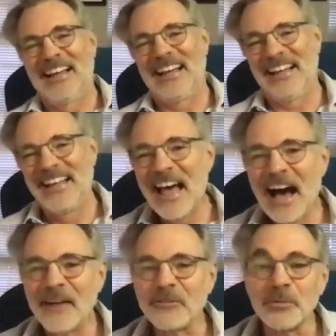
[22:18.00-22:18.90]

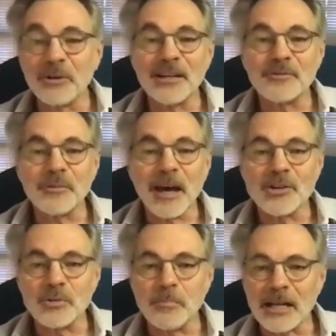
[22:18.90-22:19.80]
I've got one here from
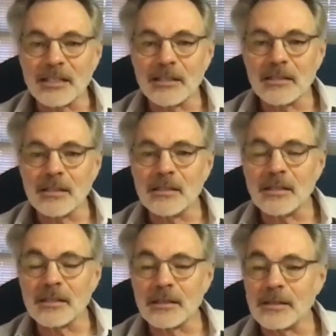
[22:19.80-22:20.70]
Andrew Butters. He
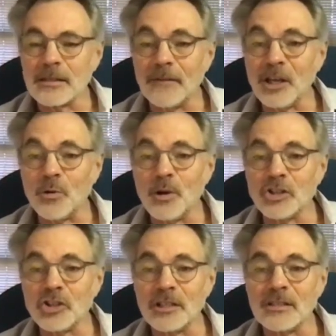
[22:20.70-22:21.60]
says, it's a lovely
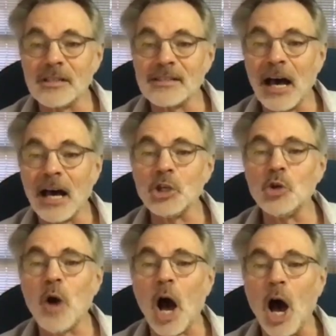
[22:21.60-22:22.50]
question. He says, how do
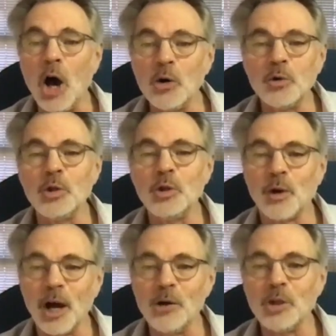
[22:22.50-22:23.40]
you own
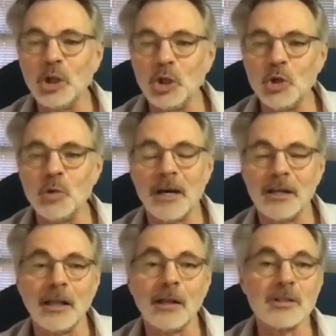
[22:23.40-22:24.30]
your own humor?
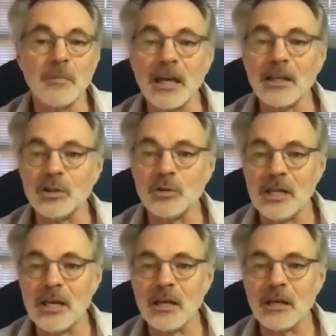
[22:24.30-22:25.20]
In other words, make it
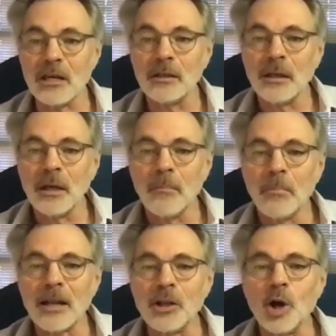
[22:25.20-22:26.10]
unique
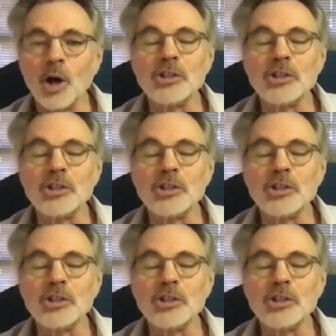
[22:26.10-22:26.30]
by not